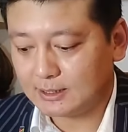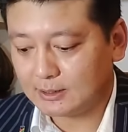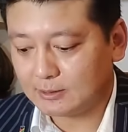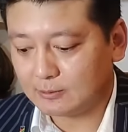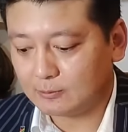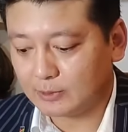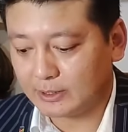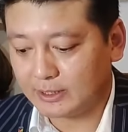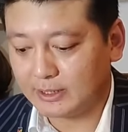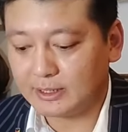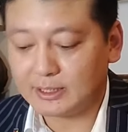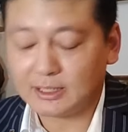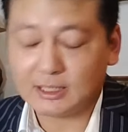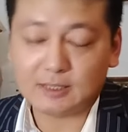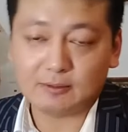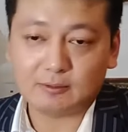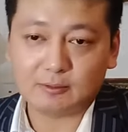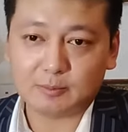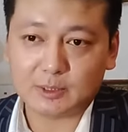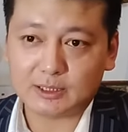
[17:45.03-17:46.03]
within the
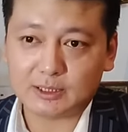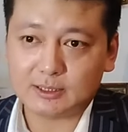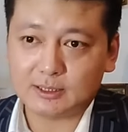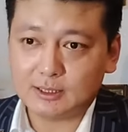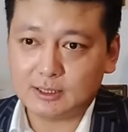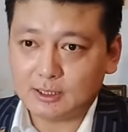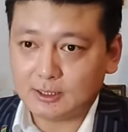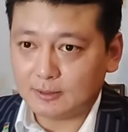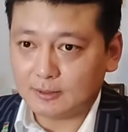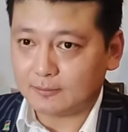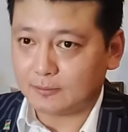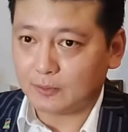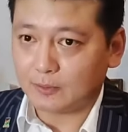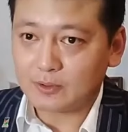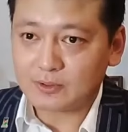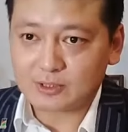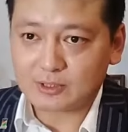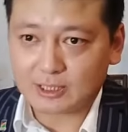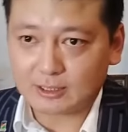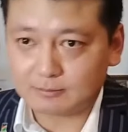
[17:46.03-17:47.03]
government. For
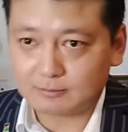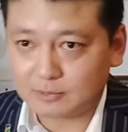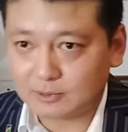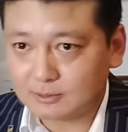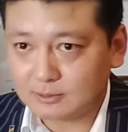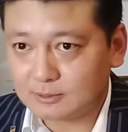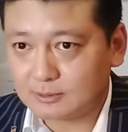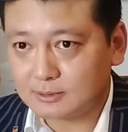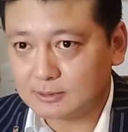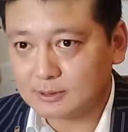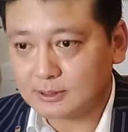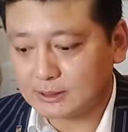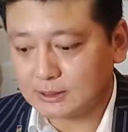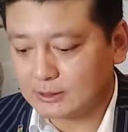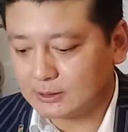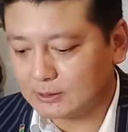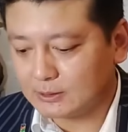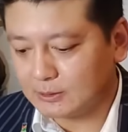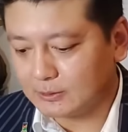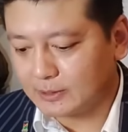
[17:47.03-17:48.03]
example,
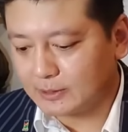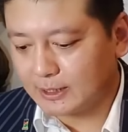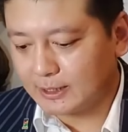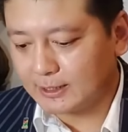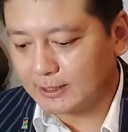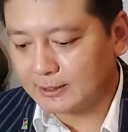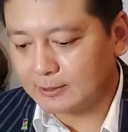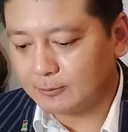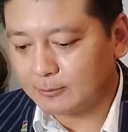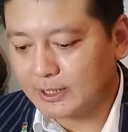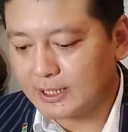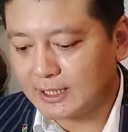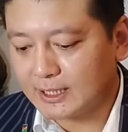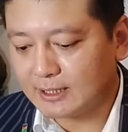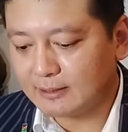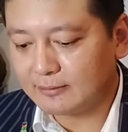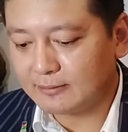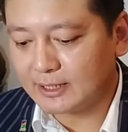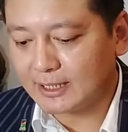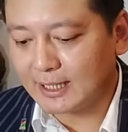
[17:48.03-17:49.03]
okay, we
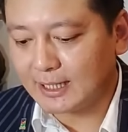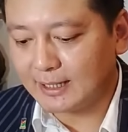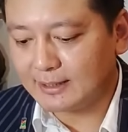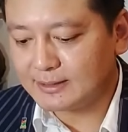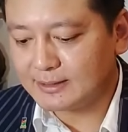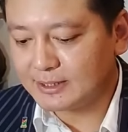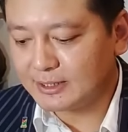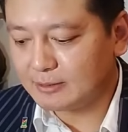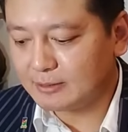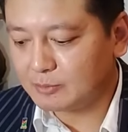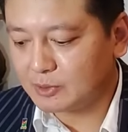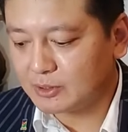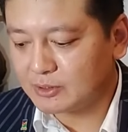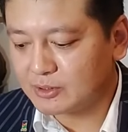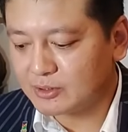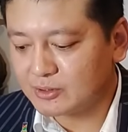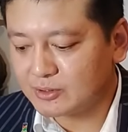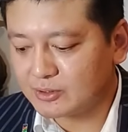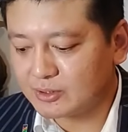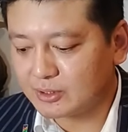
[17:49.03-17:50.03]
had an
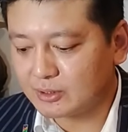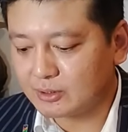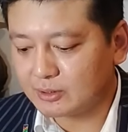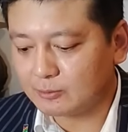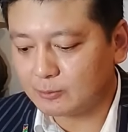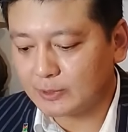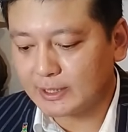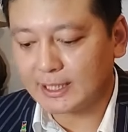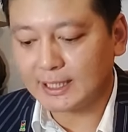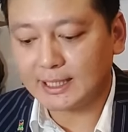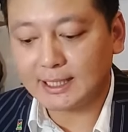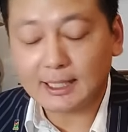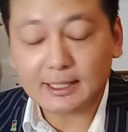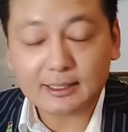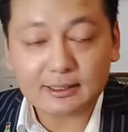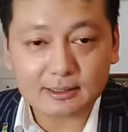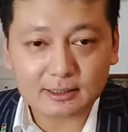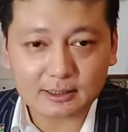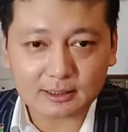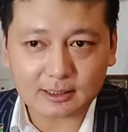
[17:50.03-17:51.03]
anti-emergency
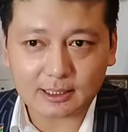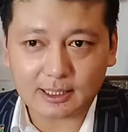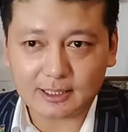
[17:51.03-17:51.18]
movement